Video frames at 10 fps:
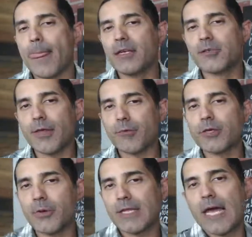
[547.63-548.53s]
And so they
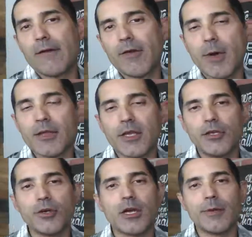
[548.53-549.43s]
were doing that every month,
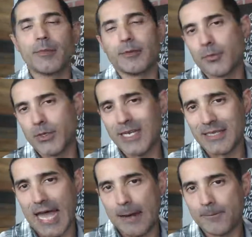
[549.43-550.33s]
and you could be able to
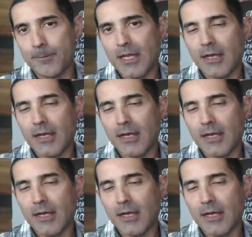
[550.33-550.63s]
predict that.